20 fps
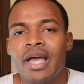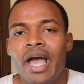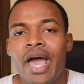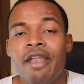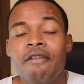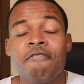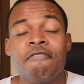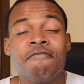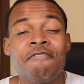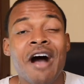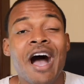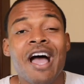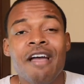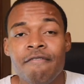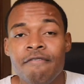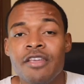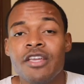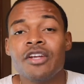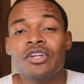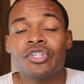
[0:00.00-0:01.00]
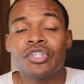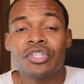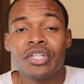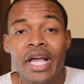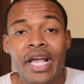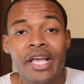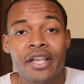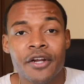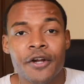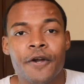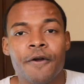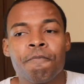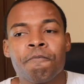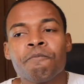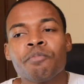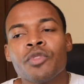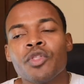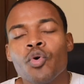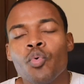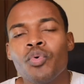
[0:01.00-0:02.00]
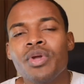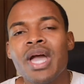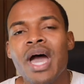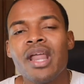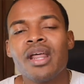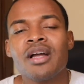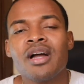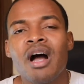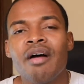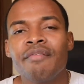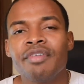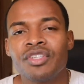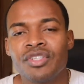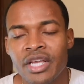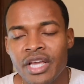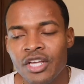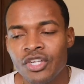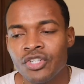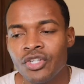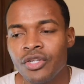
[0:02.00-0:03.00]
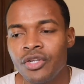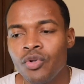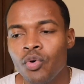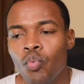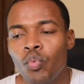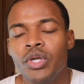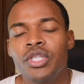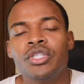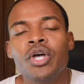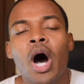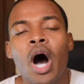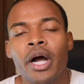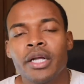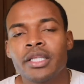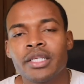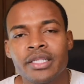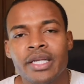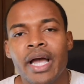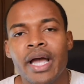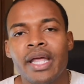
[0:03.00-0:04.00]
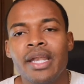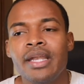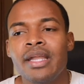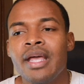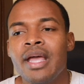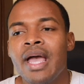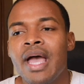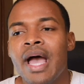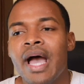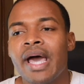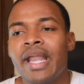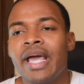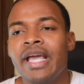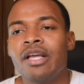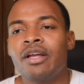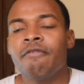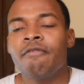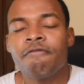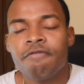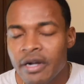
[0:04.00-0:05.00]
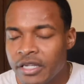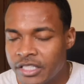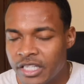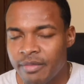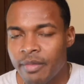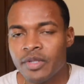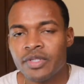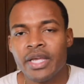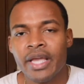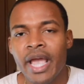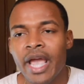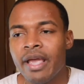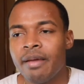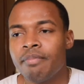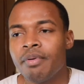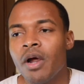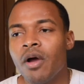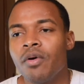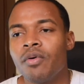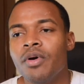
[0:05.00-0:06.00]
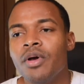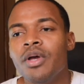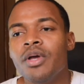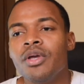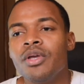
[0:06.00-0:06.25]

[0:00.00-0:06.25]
And five years later, we had a conversation, we talked again, and I confronted him. I was like, hey, bro,